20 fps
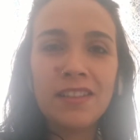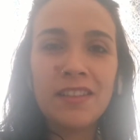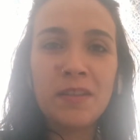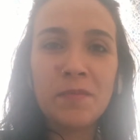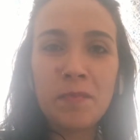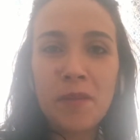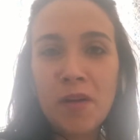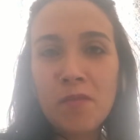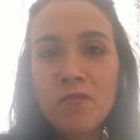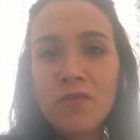the
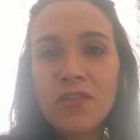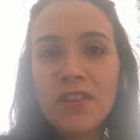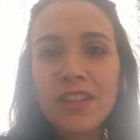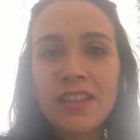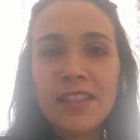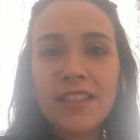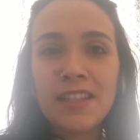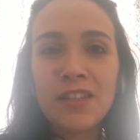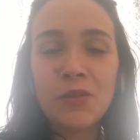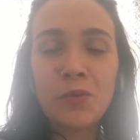
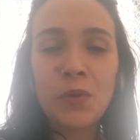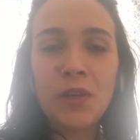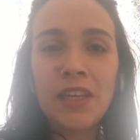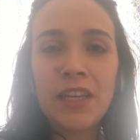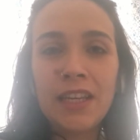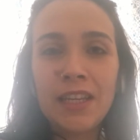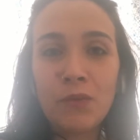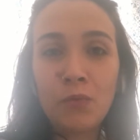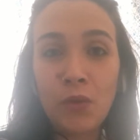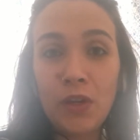memories that
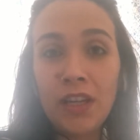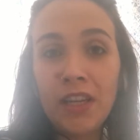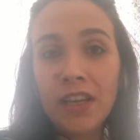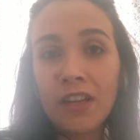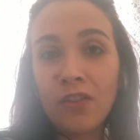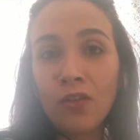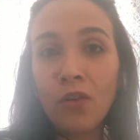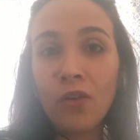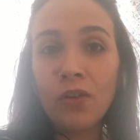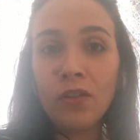we
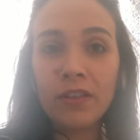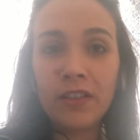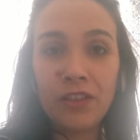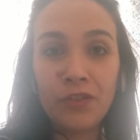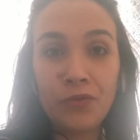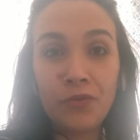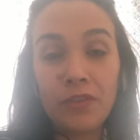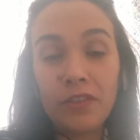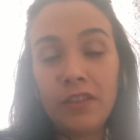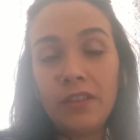can hold
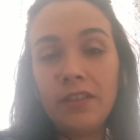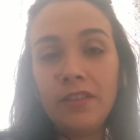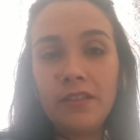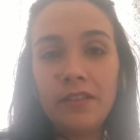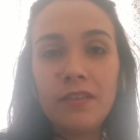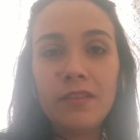and